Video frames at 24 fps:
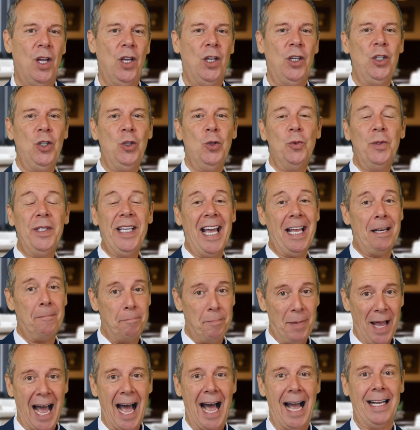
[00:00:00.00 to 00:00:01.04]
you get
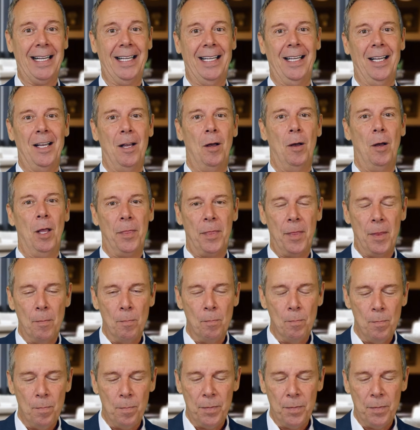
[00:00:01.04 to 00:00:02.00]
back the